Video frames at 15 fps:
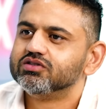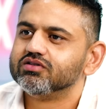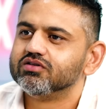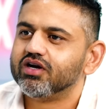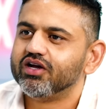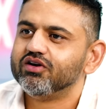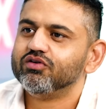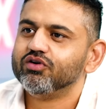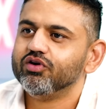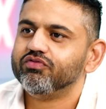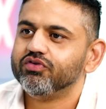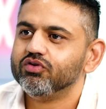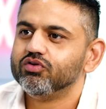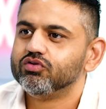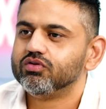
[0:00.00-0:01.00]
So I don't know
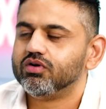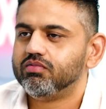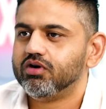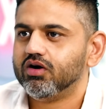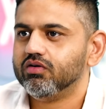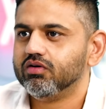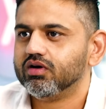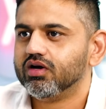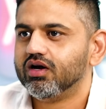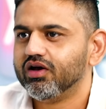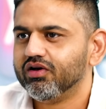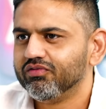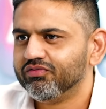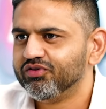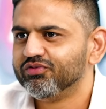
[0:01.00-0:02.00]
if you know about uh,
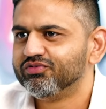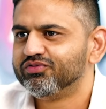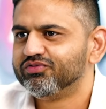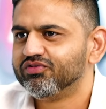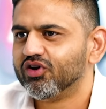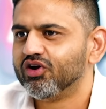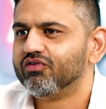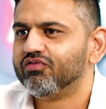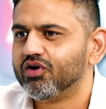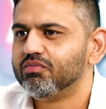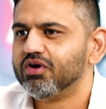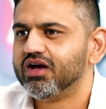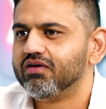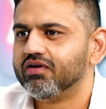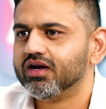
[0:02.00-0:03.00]
if you follow
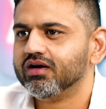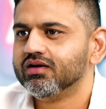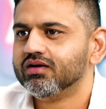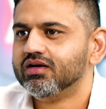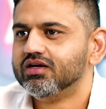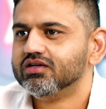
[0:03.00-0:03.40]
Formula One.